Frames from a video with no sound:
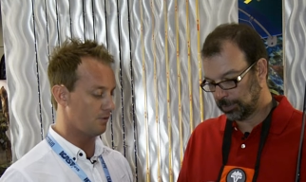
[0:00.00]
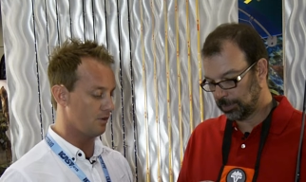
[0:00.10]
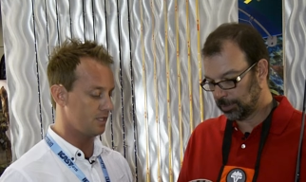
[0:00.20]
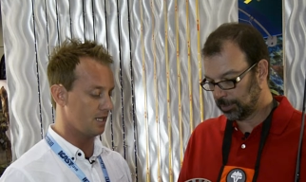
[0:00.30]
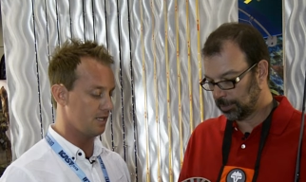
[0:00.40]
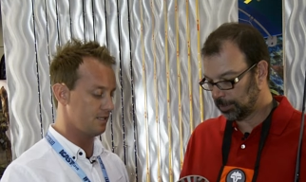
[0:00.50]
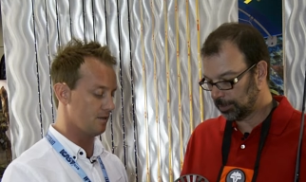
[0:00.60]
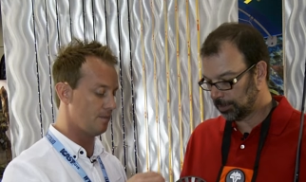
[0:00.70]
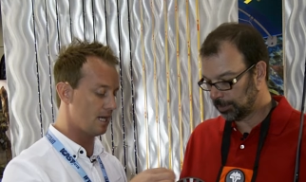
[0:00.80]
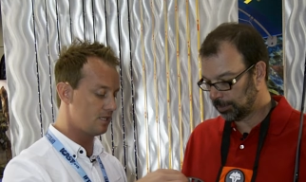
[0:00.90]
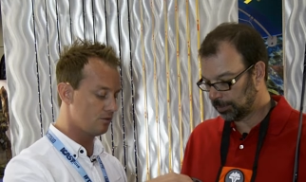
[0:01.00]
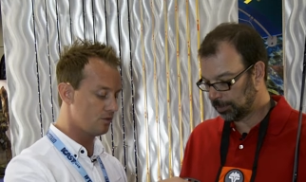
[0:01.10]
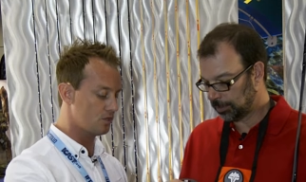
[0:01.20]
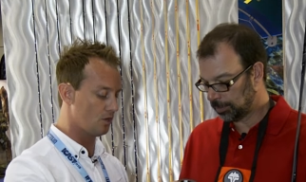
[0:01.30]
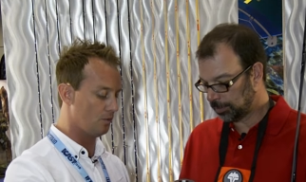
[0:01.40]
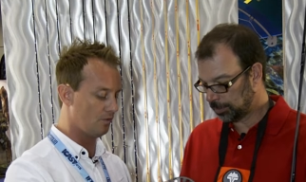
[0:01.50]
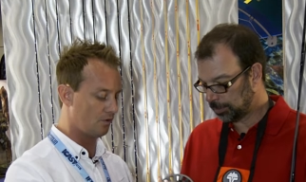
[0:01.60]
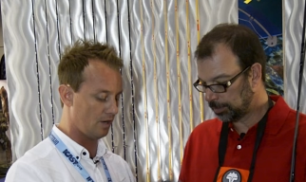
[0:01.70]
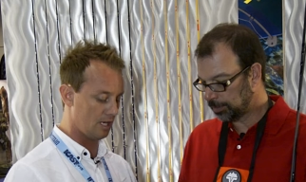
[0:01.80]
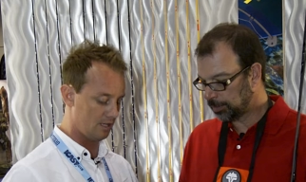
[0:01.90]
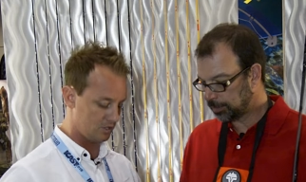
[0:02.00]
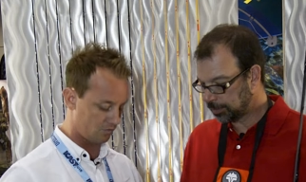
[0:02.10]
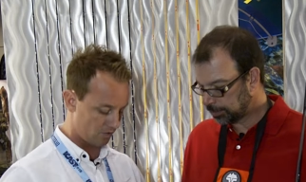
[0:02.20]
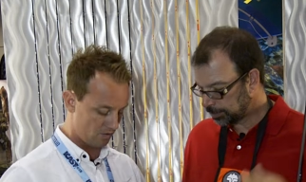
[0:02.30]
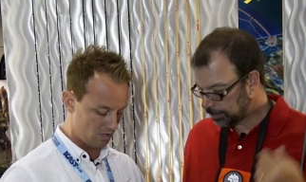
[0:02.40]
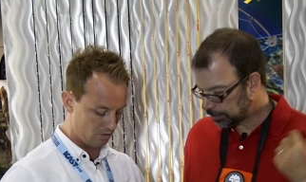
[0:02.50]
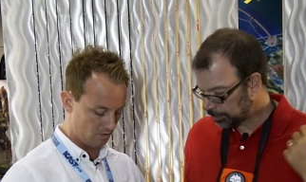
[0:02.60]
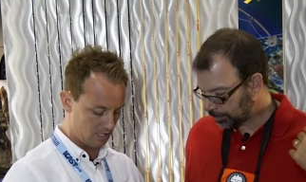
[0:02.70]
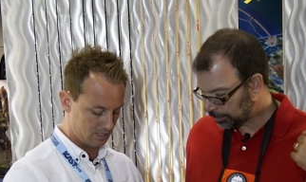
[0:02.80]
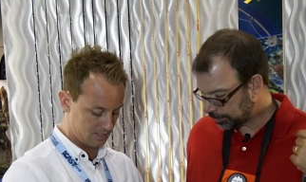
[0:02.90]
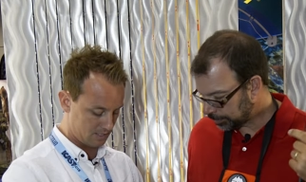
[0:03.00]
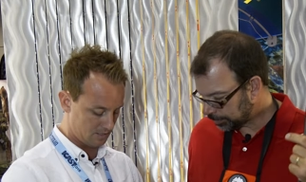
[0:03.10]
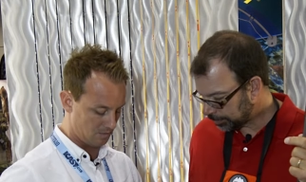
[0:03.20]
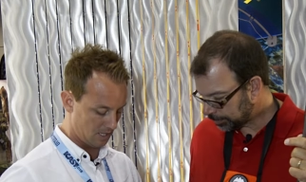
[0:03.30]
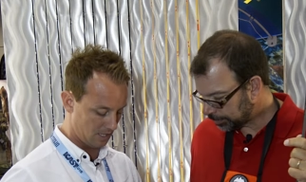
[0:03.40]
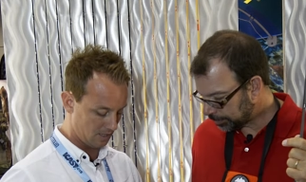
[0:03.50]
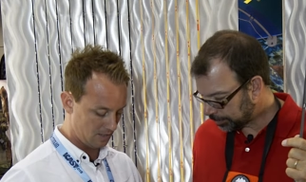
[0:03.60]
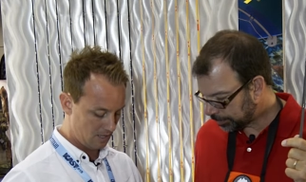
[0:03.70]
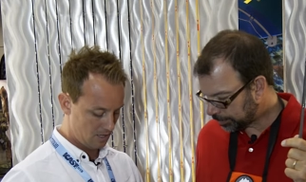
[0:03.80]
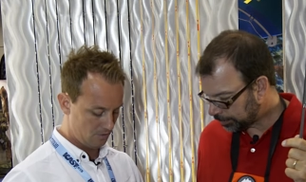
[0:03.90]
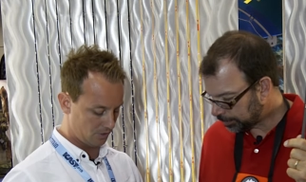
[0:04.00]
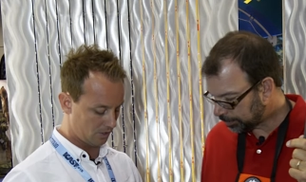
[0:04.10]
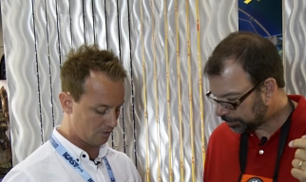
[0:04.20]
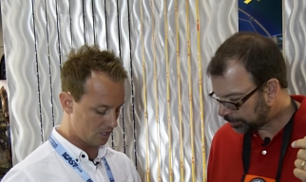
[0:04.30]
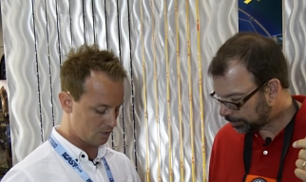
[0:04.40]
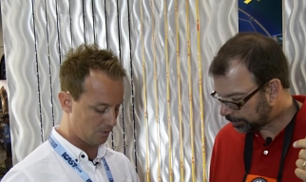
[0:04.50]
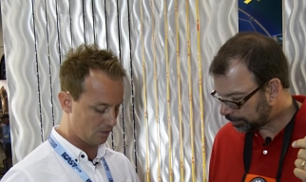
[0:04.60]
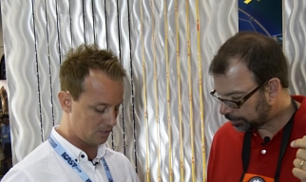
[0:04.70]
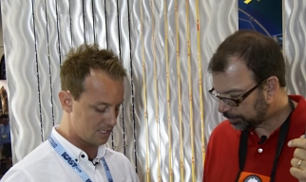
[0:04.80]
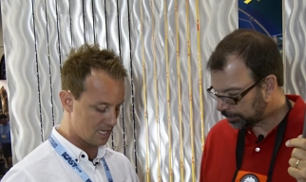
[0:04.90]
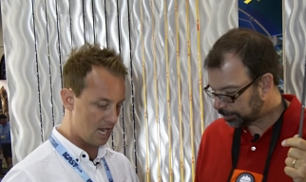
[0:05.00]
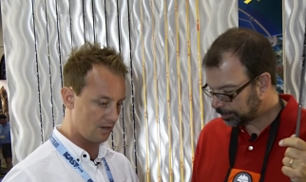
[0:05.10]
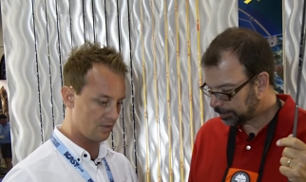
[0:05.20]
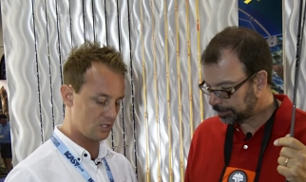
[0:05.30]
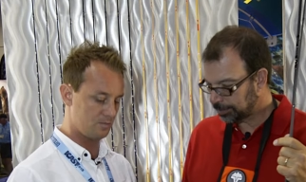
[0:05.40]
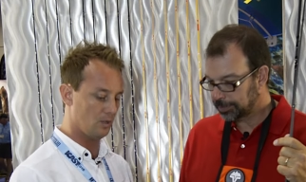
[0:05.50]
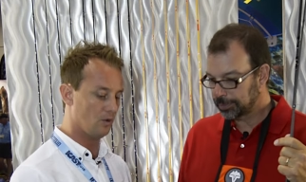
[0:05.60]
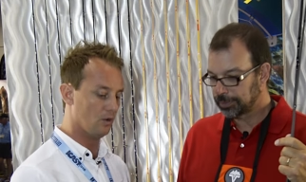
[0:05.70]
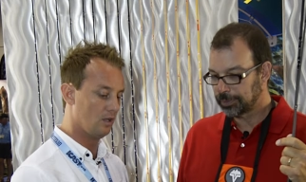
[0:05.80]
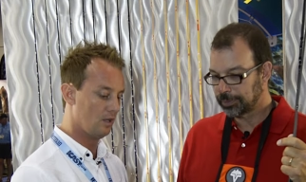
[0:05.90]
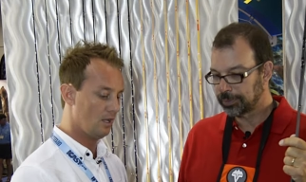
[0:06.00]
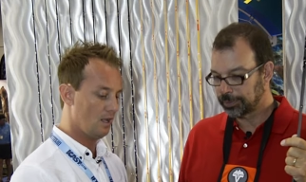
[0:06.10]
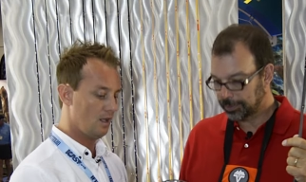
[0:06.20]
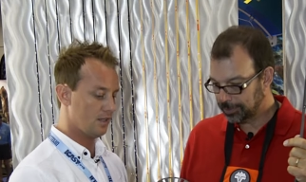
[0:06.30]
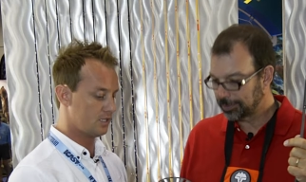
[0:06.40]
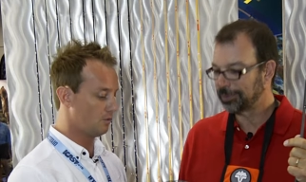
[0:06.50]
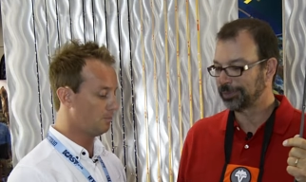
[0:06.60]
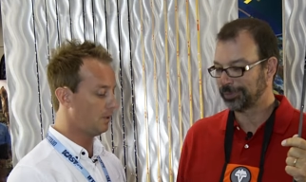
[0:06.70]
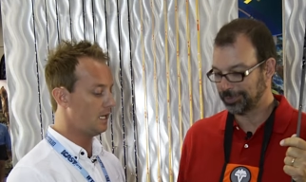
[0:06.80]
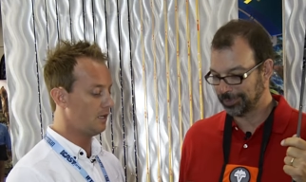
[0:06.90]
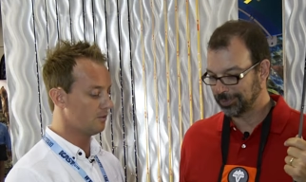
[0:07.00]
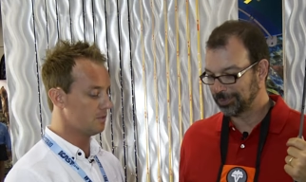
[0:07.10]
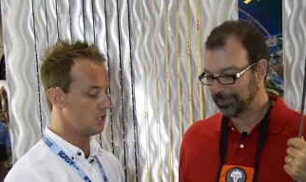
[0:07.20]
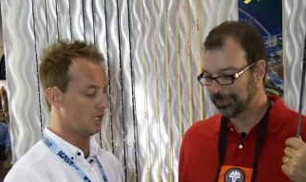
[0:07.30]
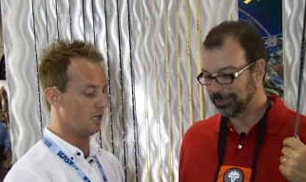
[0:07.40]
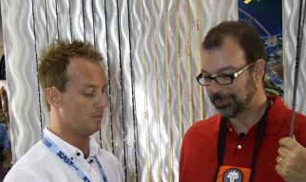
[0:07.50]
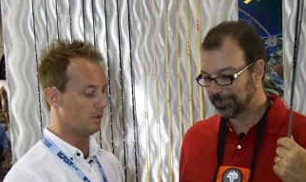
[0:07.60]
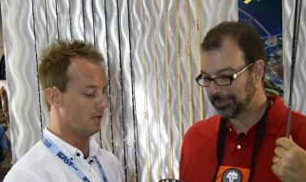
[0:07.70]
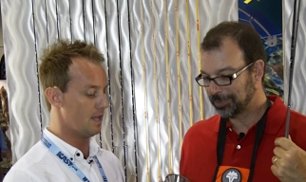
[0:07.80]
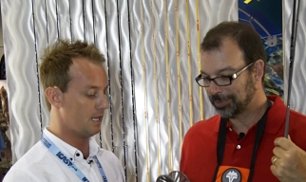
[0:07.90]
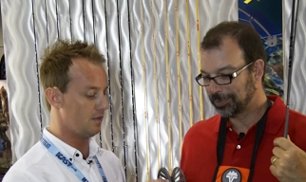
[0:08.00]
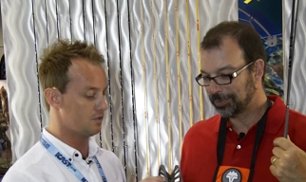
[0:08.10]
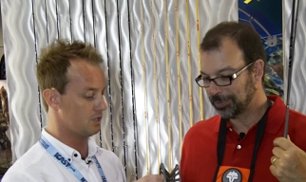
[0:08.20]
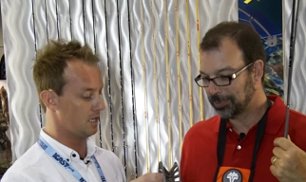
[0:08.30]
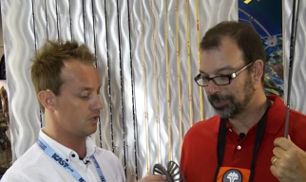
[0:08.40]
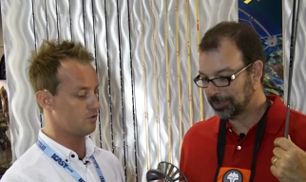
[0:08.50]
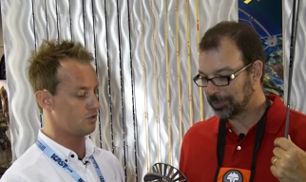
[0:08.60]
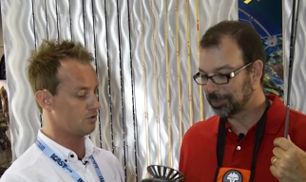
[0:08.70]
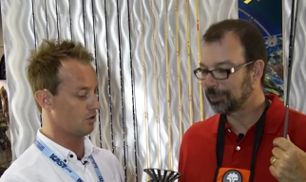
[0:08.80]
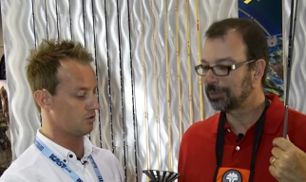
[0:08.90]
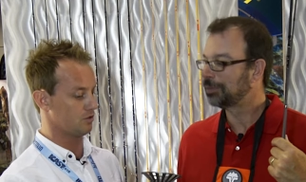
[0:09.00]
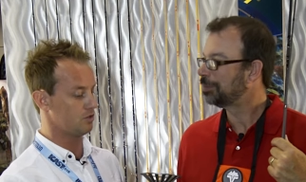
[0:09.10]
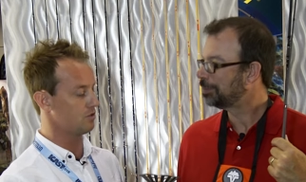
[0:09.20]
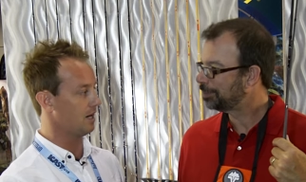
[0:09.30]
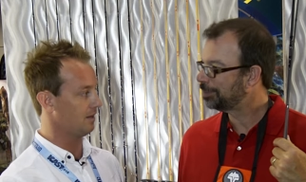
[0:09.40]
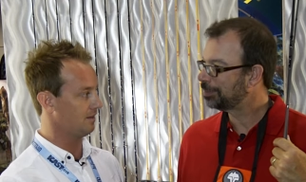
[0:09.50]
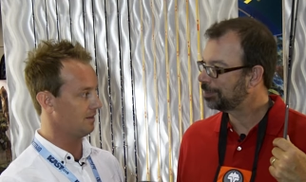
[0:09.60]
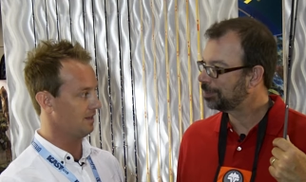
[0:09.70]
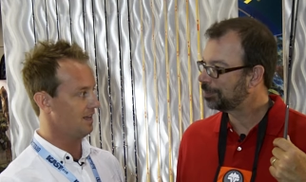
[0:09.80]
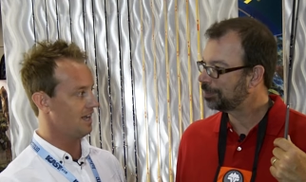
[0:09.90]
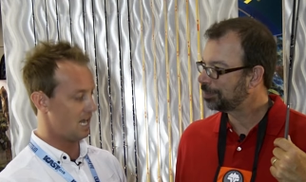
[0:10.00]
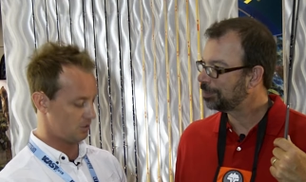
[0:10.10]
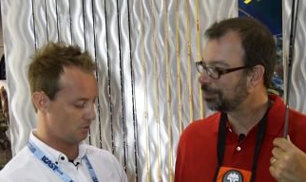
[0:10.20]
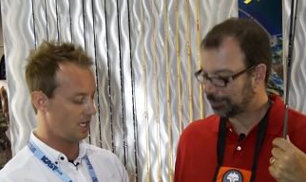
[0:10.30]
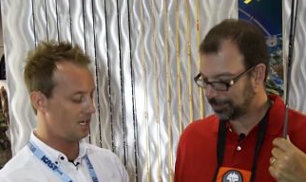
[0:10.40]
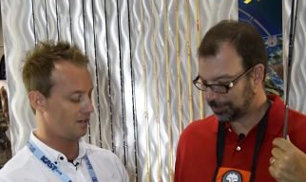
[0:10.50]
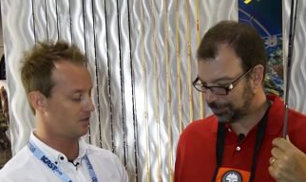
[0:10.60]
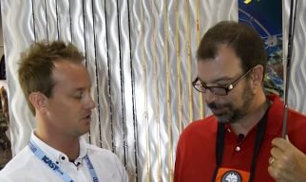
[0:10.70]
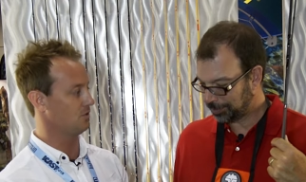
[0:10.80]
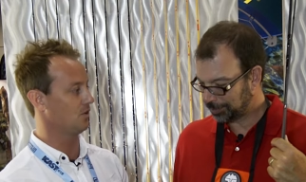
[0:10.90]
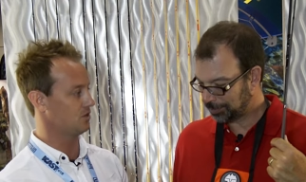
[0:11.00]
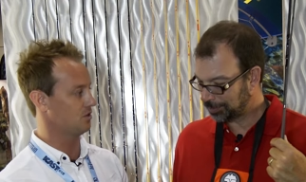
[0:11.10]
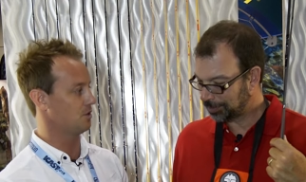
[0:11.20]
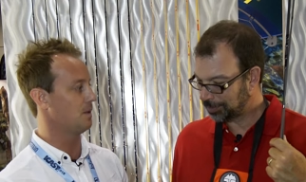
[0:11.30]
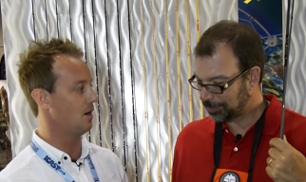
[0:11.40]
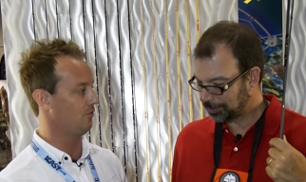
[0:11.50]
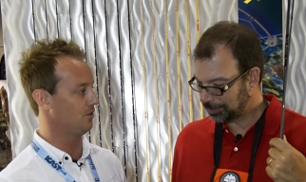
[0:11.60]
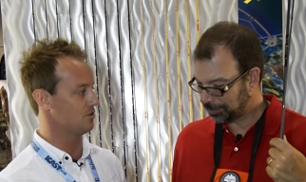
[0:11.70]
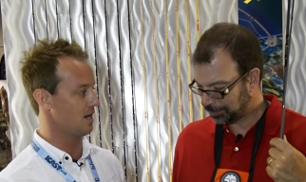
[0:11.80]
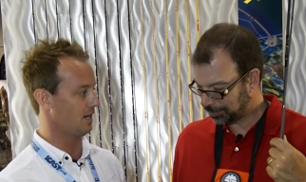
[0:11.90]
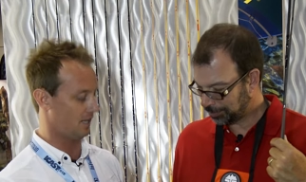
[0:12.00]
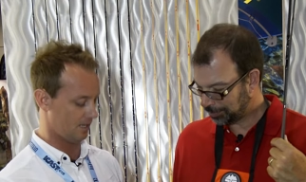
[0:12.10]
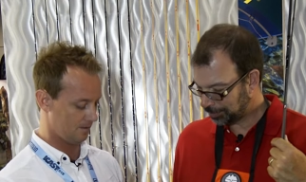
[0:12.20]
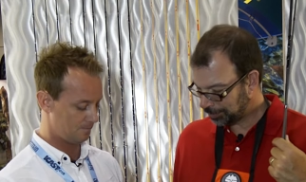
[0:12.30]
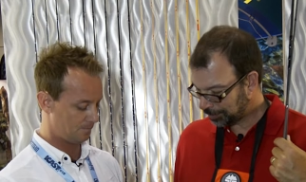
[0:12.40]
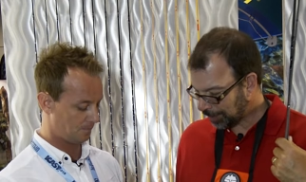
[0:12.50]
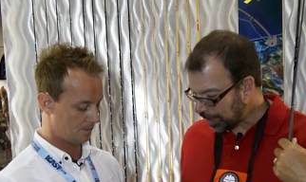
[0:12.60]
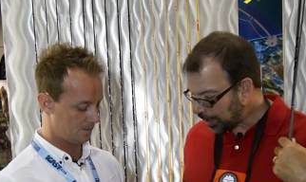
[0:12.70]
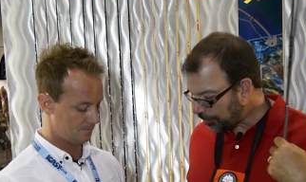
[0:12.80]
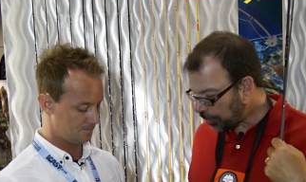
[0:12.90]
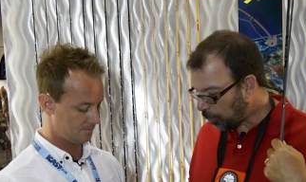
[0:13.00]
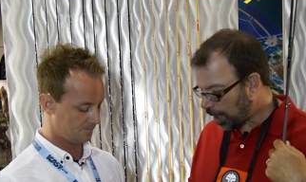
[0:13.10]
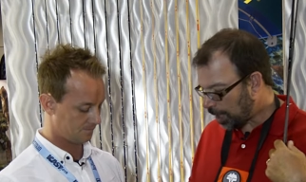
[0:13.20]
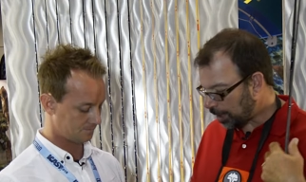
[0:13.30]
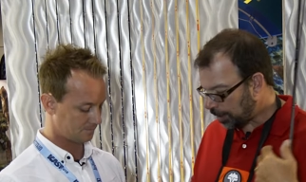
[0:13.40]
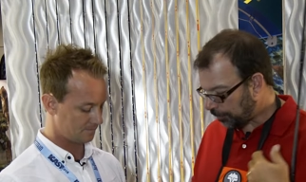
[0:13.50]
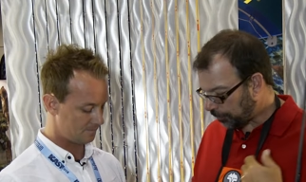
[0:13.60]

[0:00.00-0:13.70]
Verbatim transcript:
Speaker 1: process, and by doing so we've created this very unique system here with a cross-spoke design on the spool that's completely mm. unmachinable, and that gives us extra structural strength as we need it because we've got such a powerful drag here.
Speaker 2: I love the way the